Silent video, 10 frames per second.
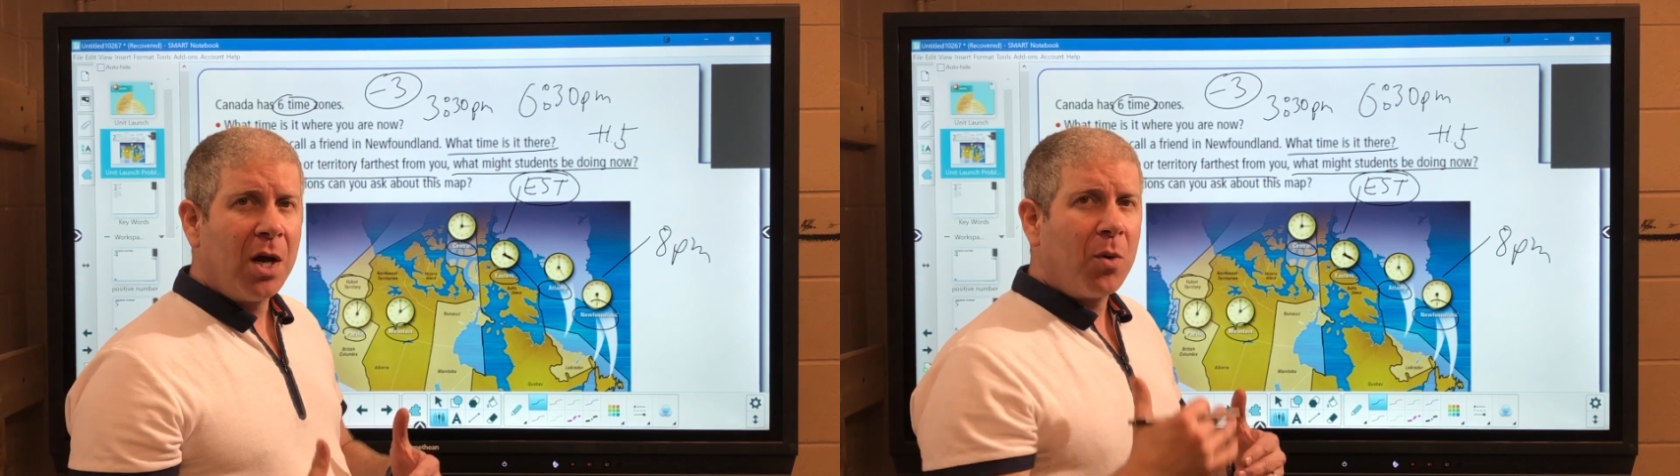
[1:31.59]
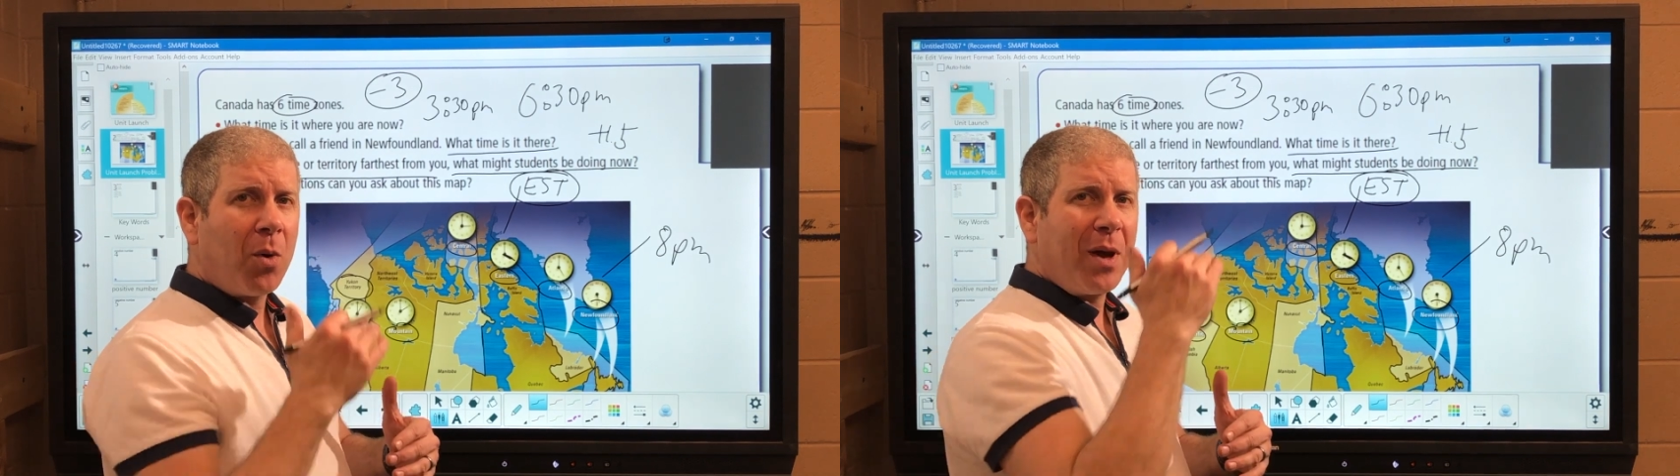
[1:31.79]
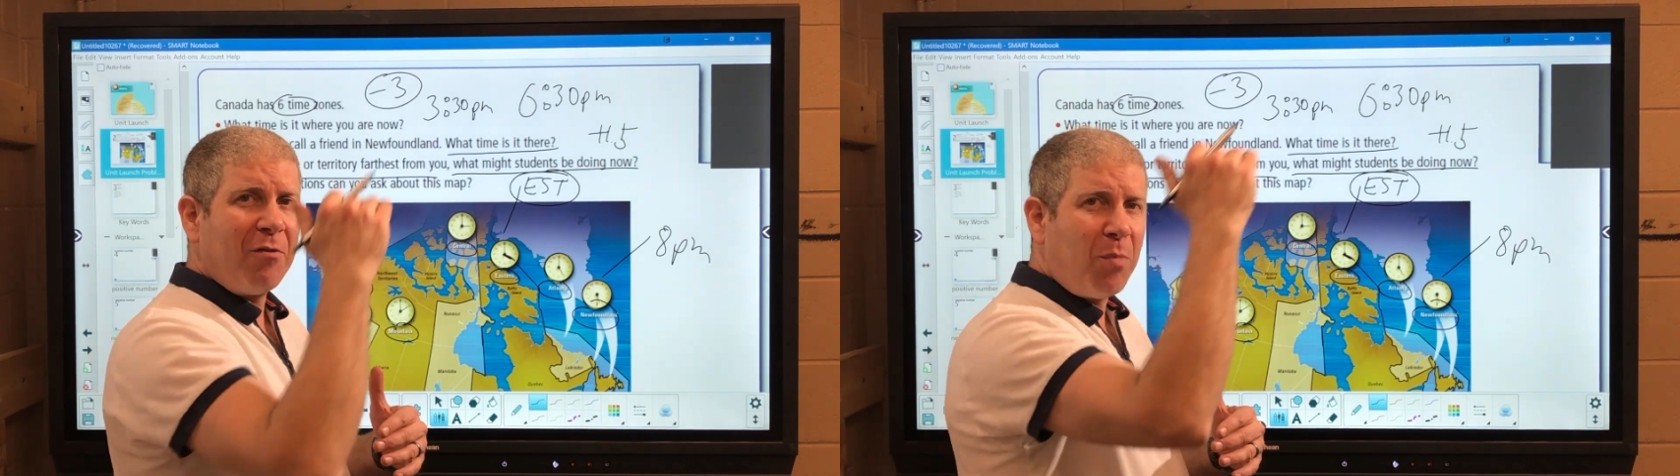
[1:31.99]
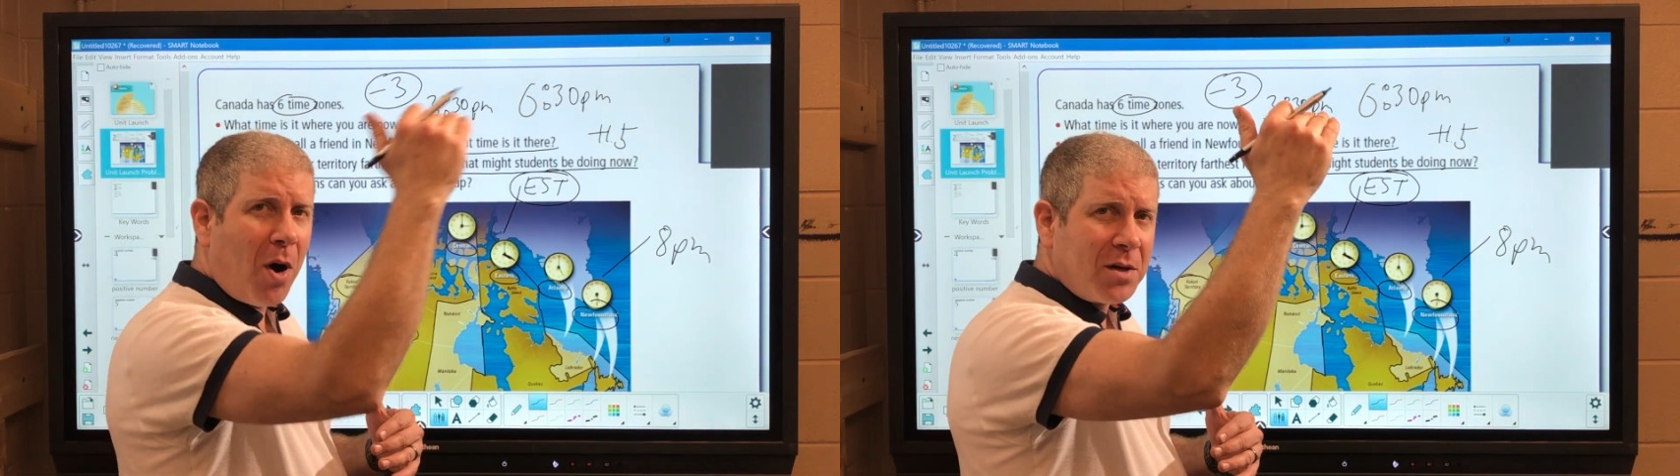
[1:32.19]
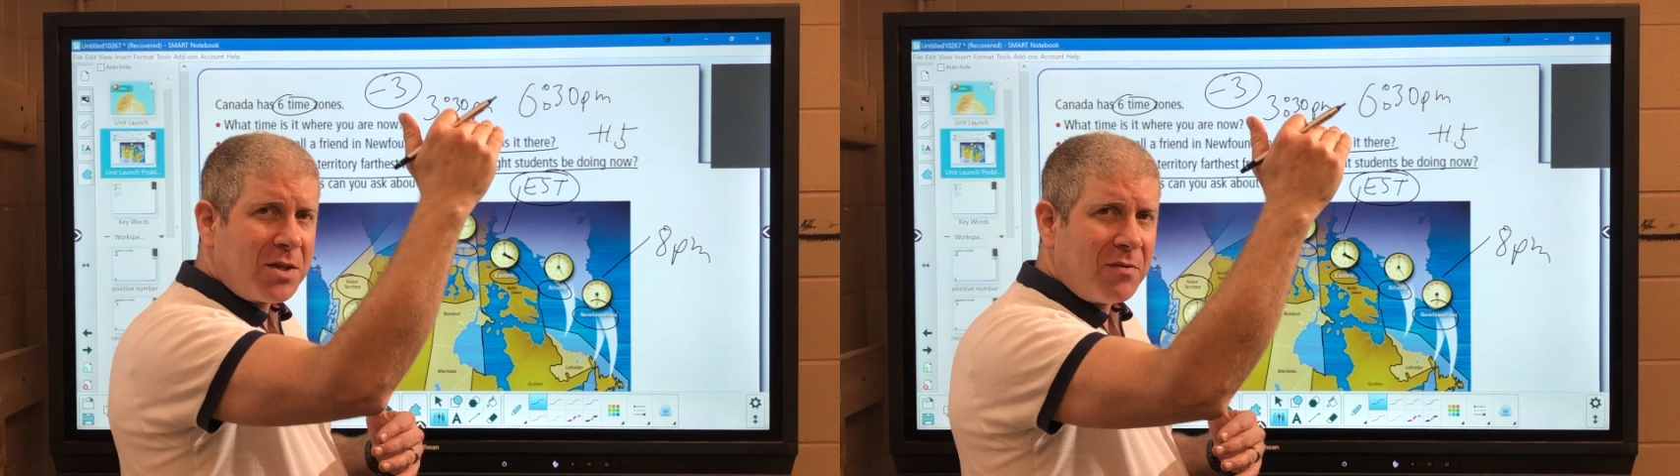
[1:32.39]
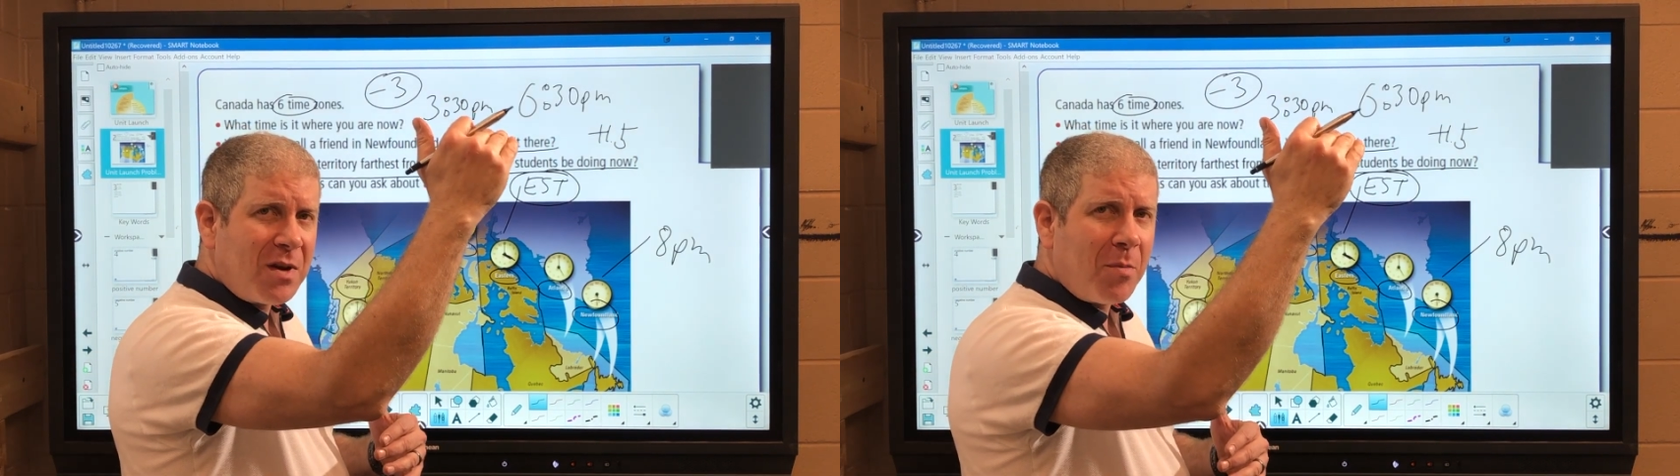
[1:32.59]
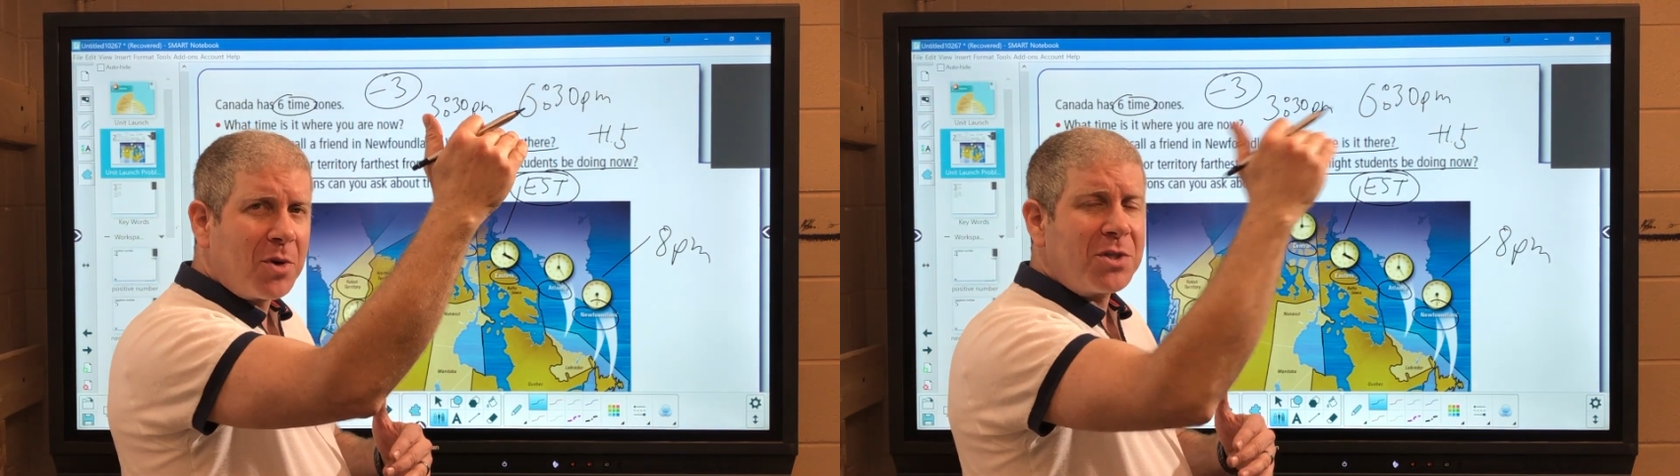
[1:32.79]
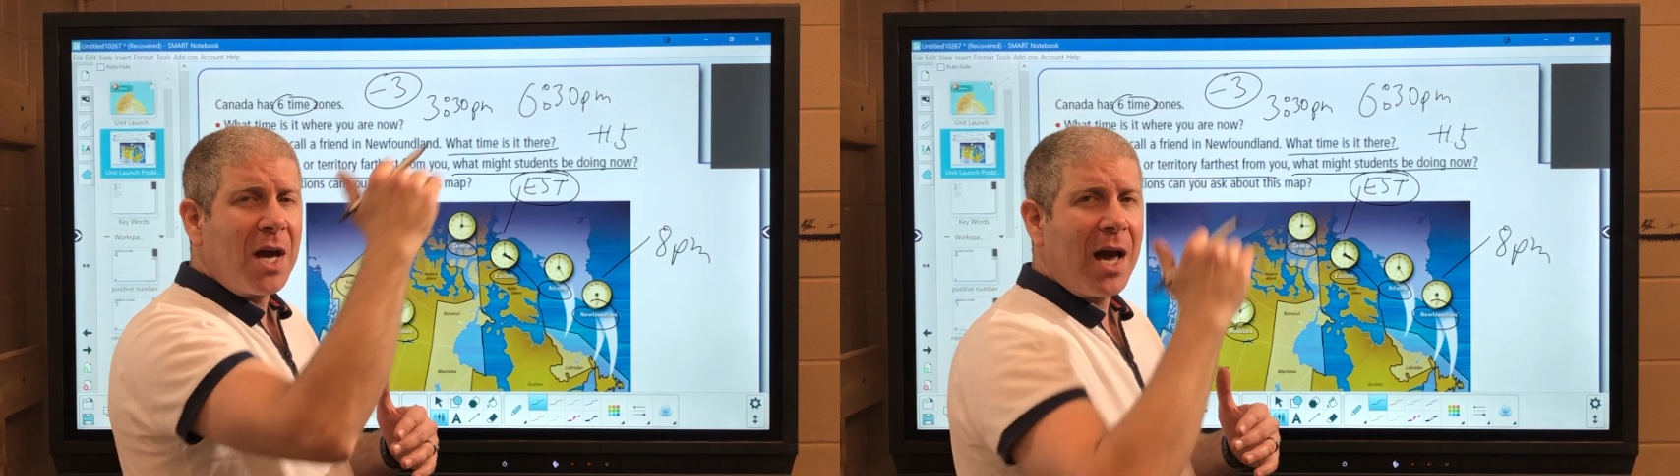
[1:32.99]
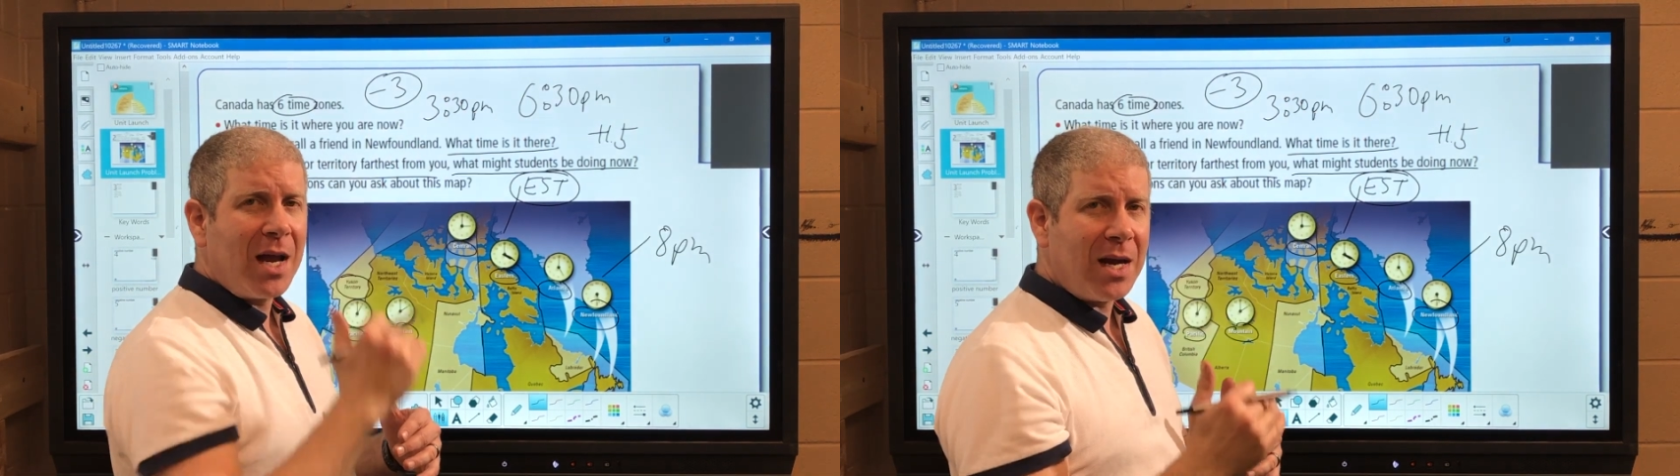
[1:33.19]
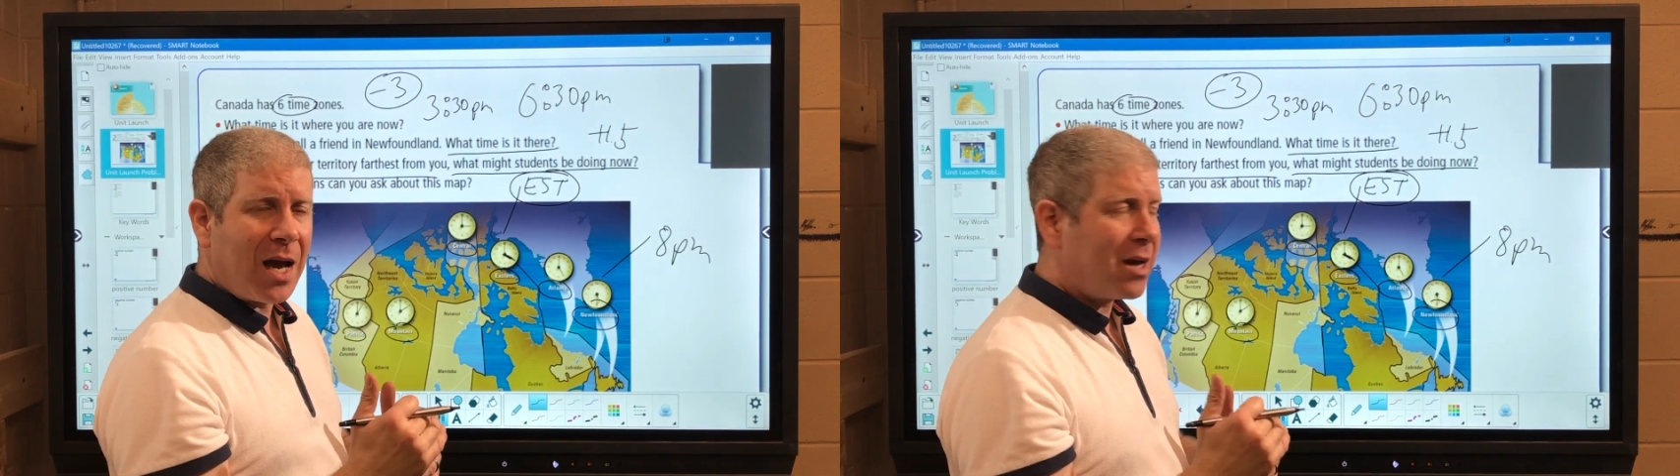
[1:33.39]
where we have positive numbers
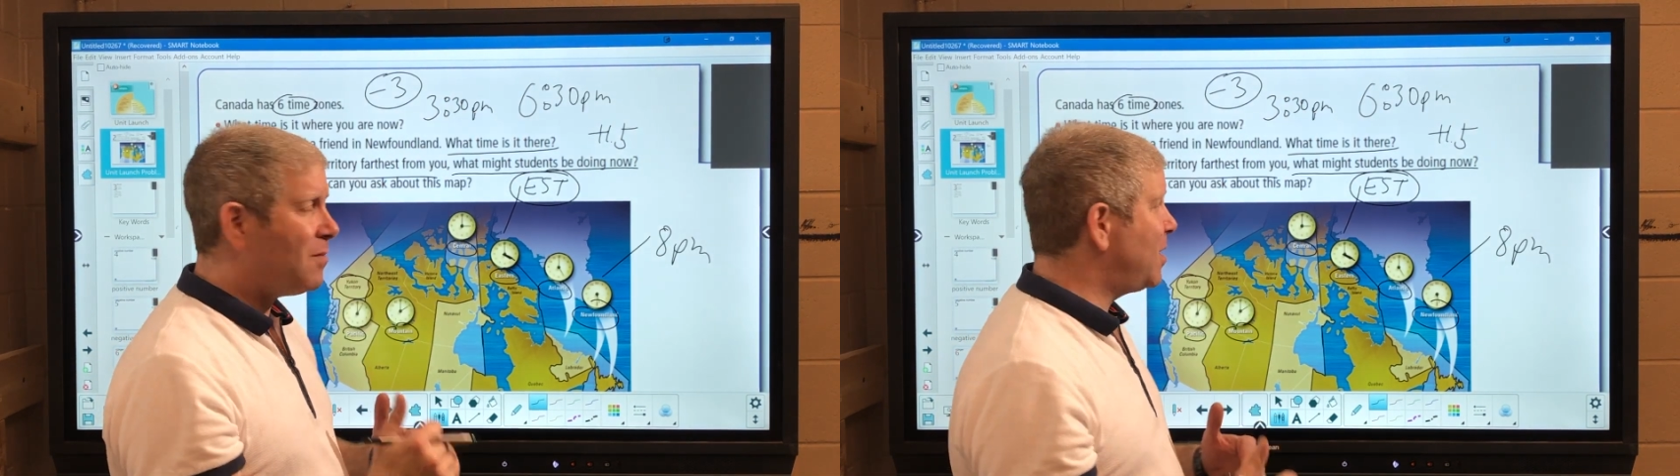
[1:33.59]
and negative